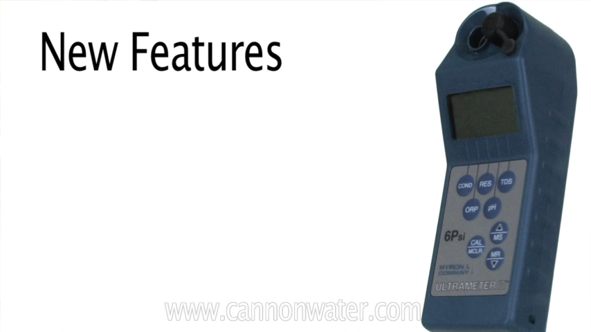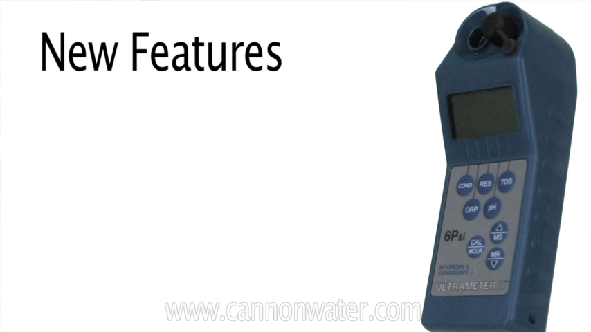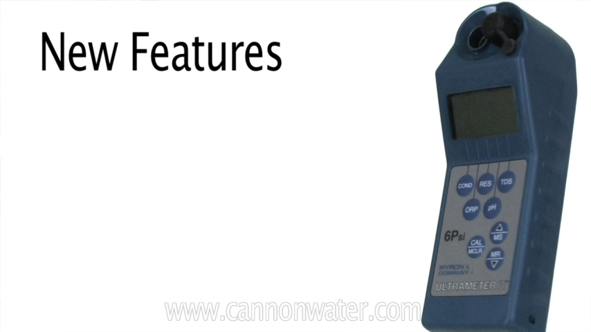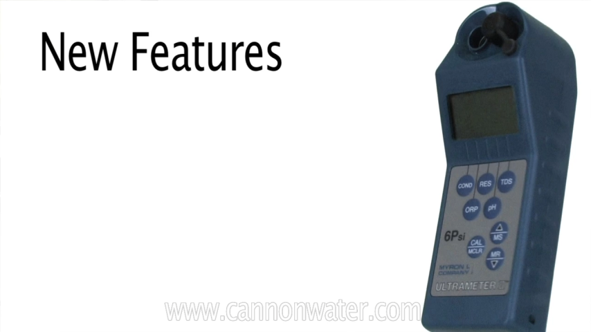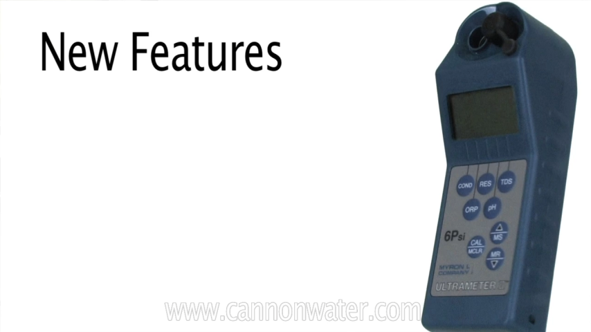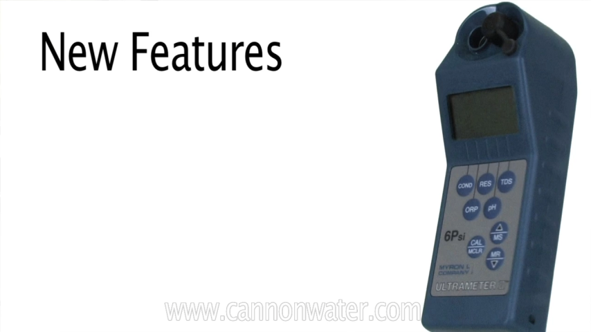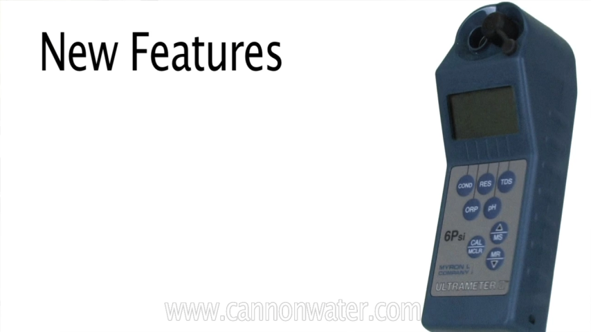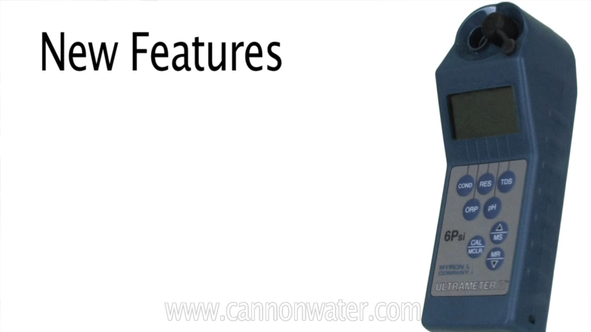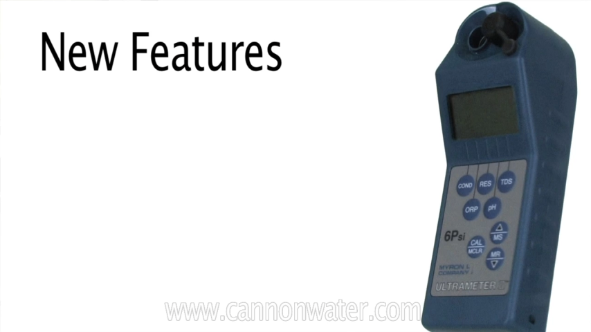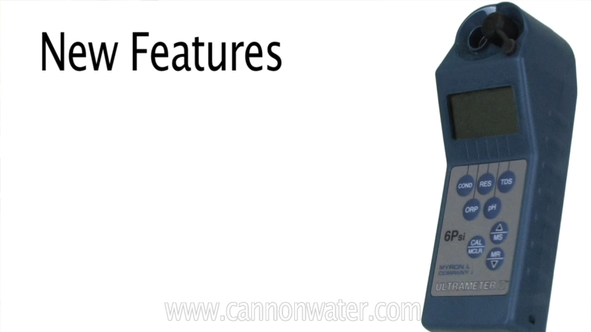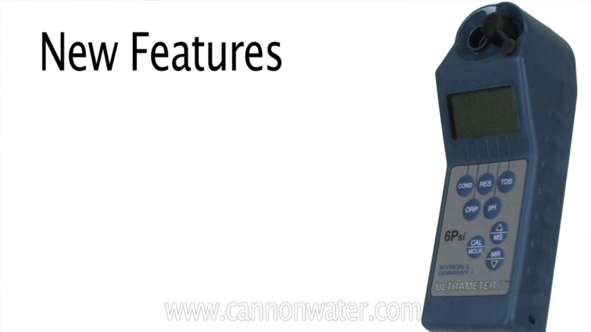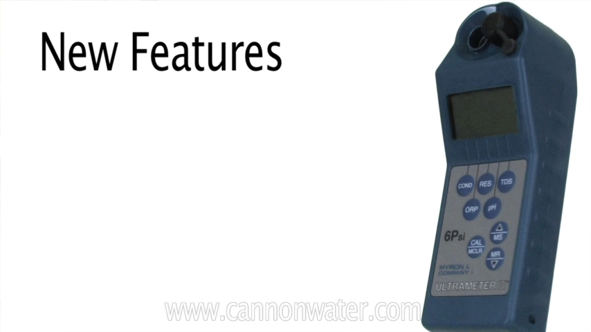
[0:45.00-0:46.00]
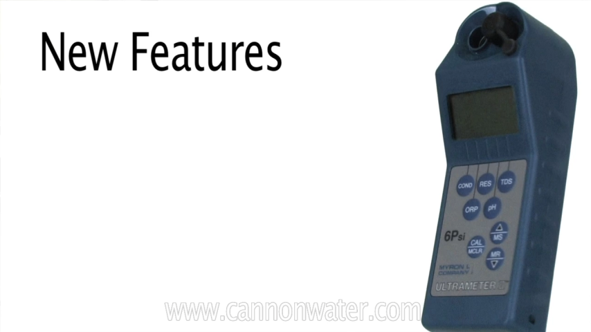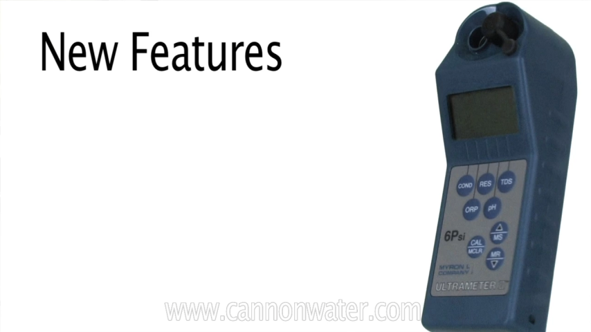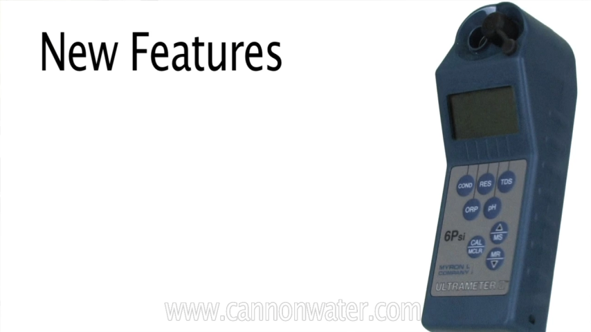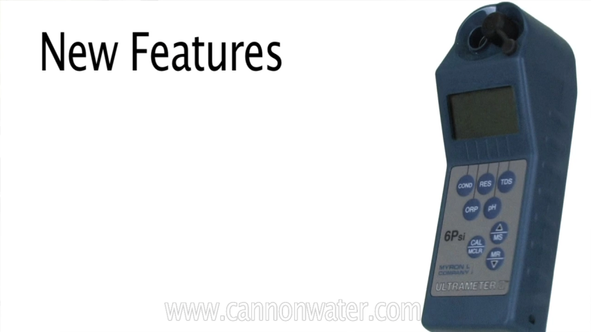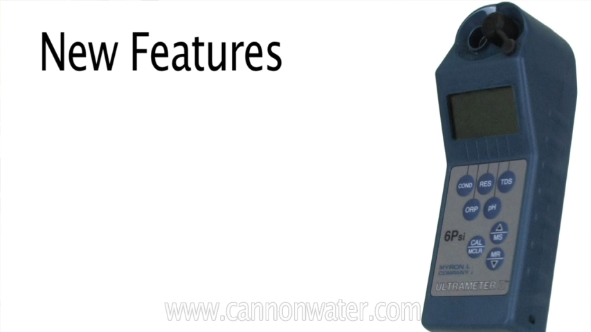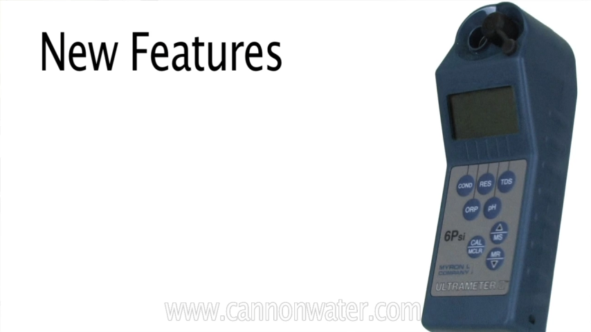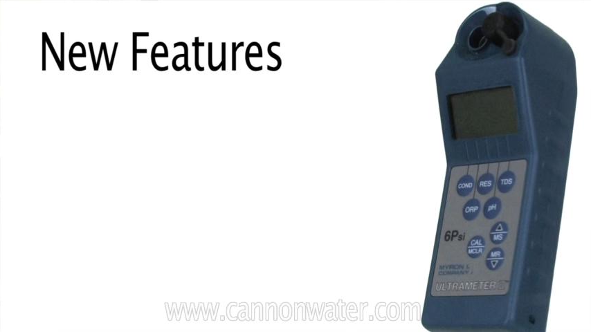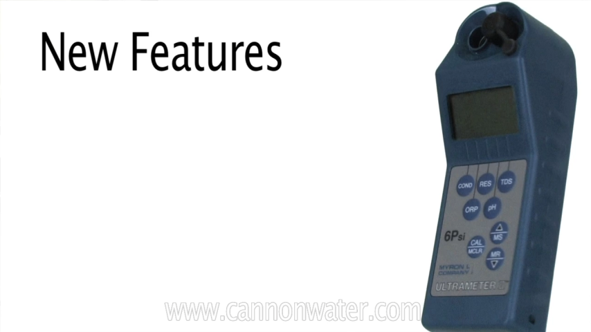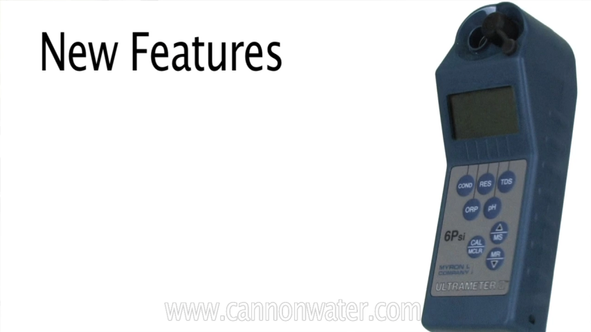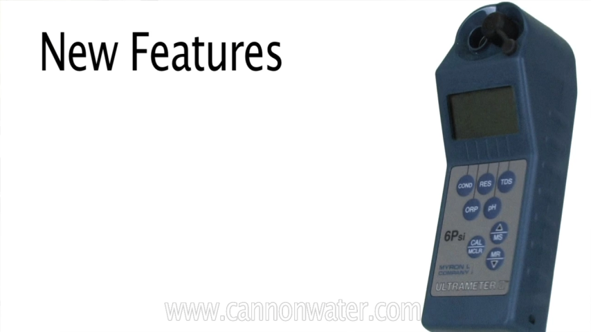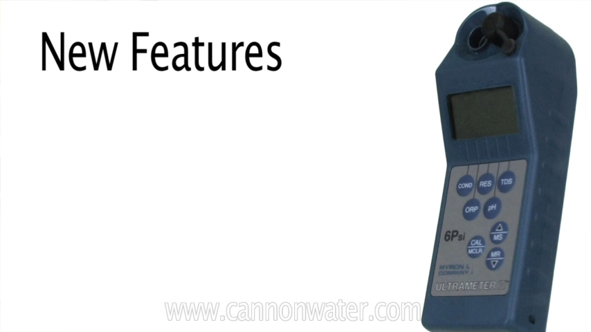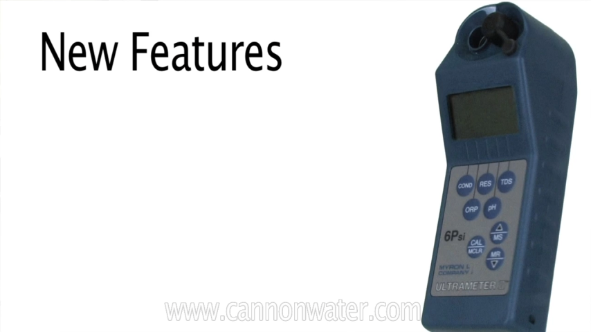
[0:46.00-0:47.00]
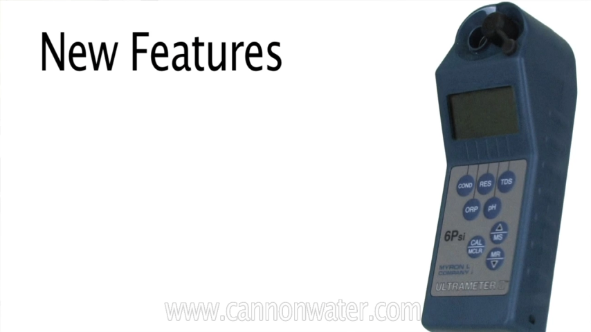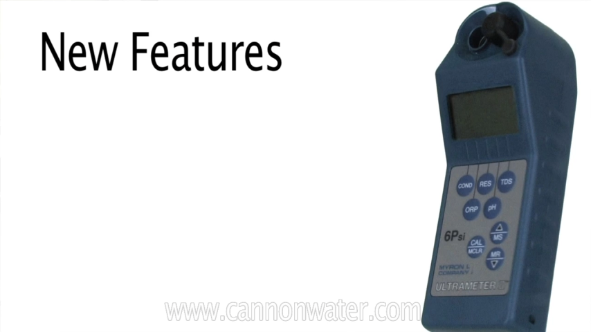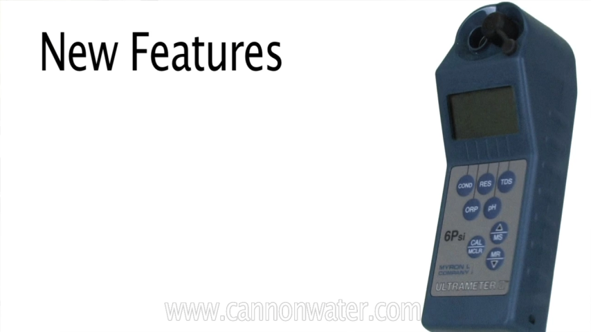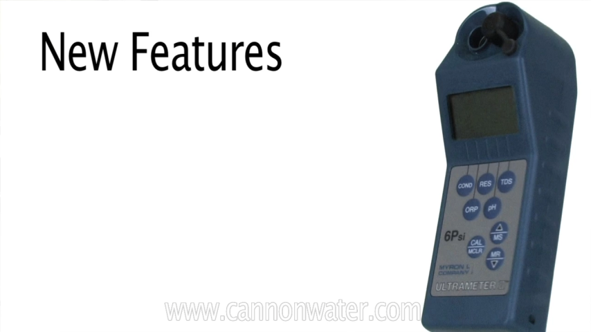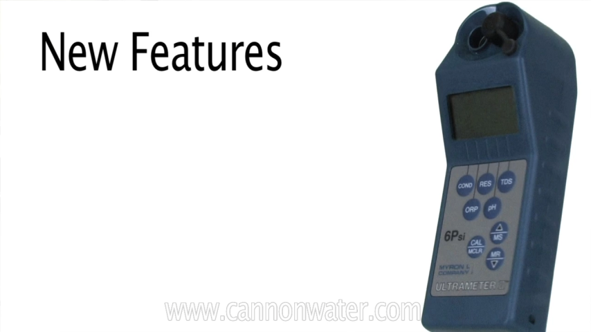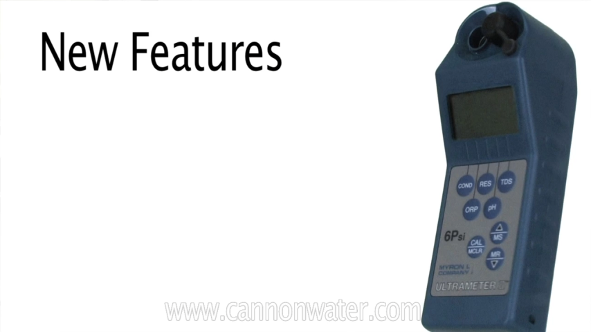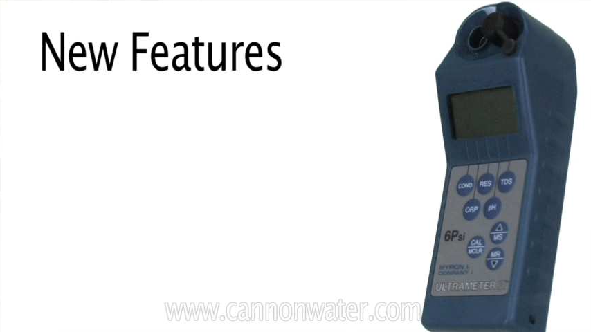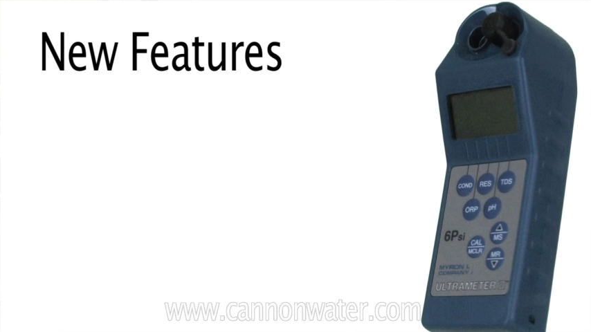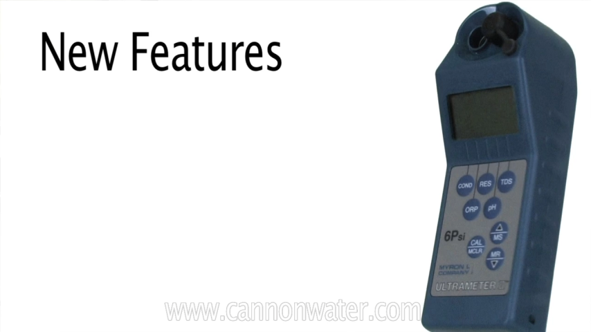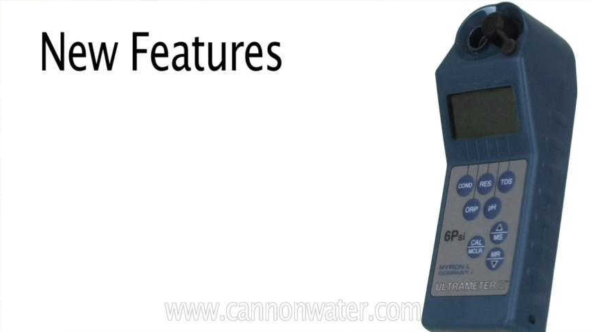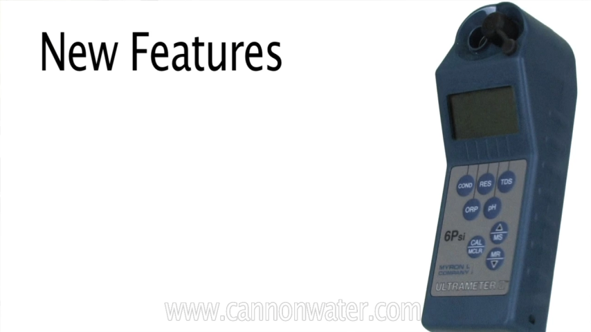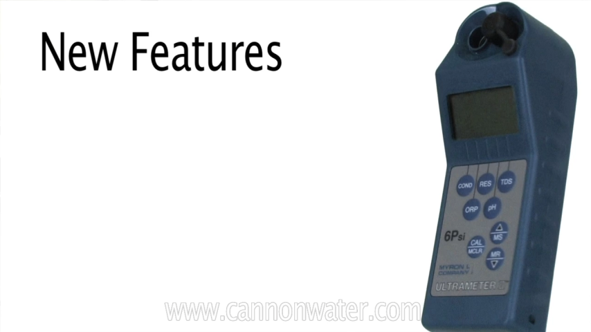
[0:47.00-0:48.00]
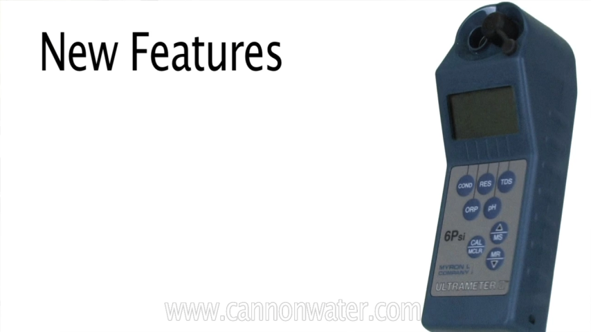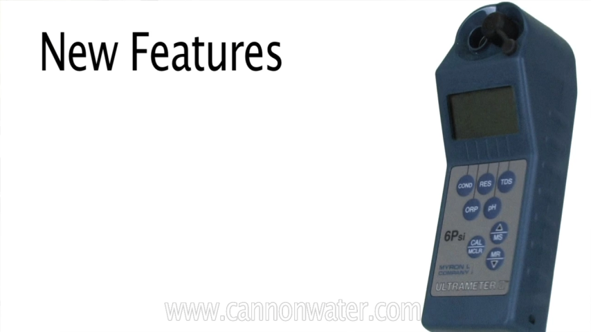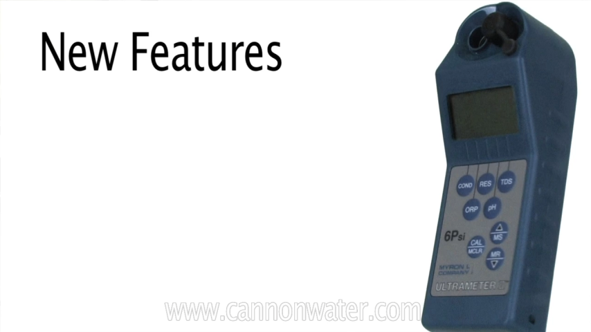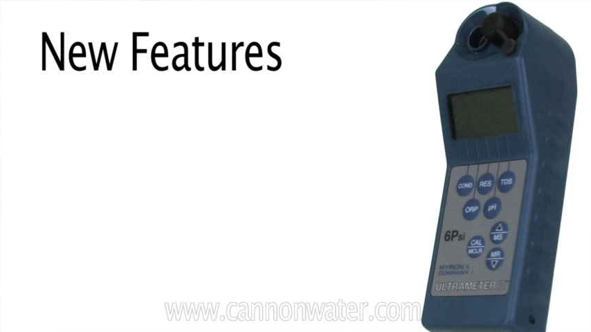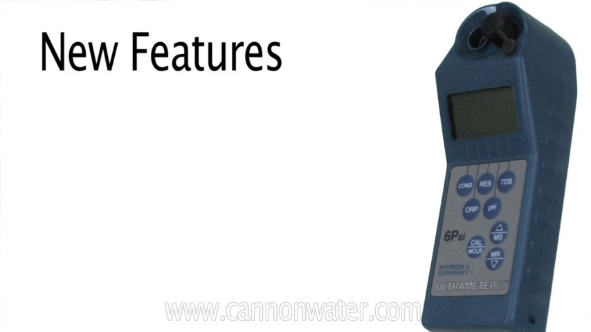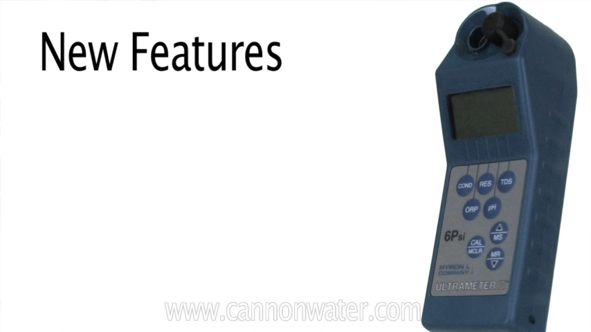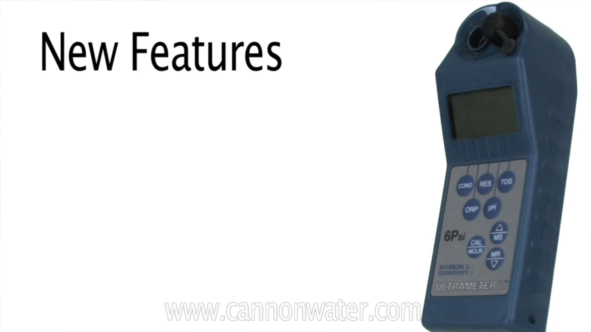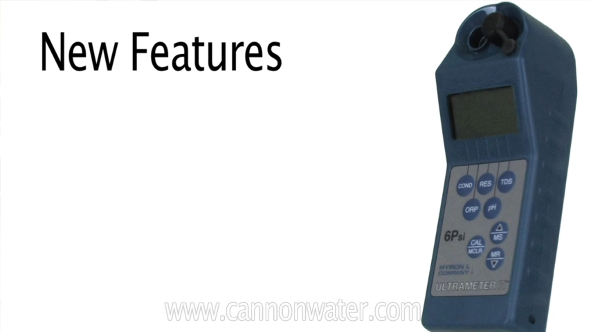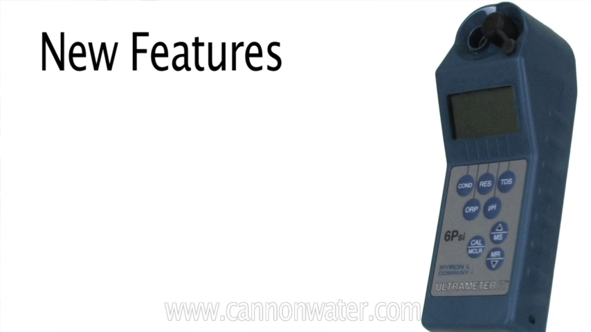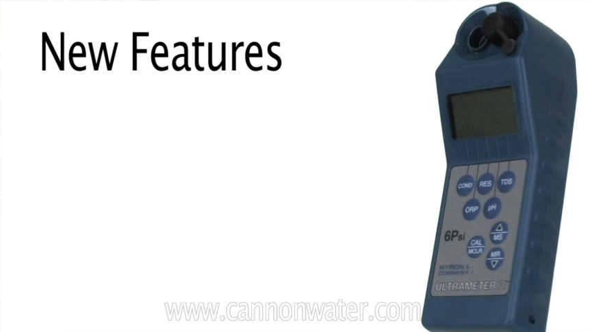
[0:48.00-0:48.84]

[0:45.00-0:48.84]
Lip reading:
No face is visible, so there are no lips to read.